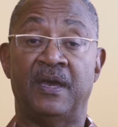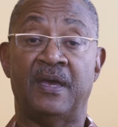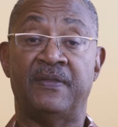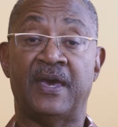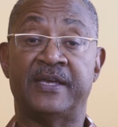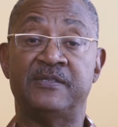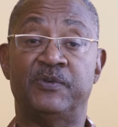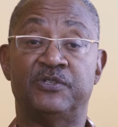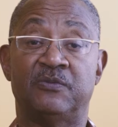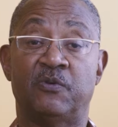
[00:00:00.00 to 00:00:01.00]
And the
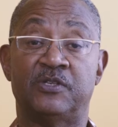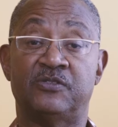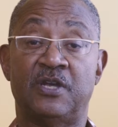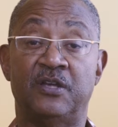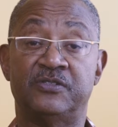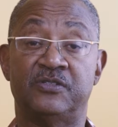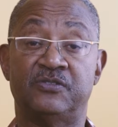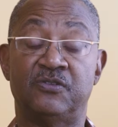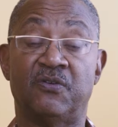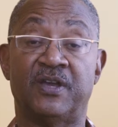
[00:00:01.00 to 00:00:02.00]
exhibition where Tulsa's
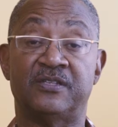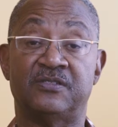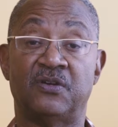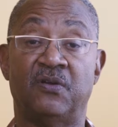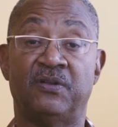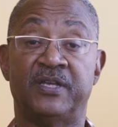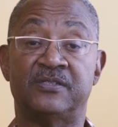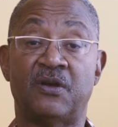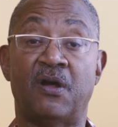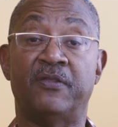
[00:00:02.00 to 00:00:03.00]
story is told
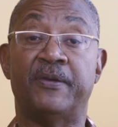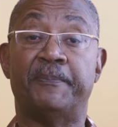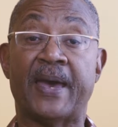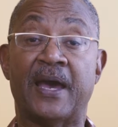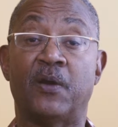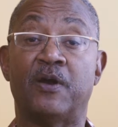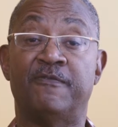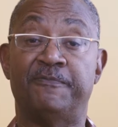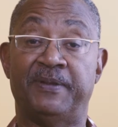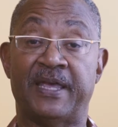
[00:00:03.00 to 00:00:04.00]
is called The Power
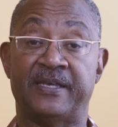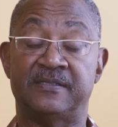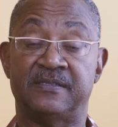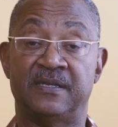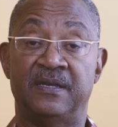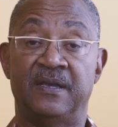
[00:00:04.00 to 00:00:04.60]
of Place,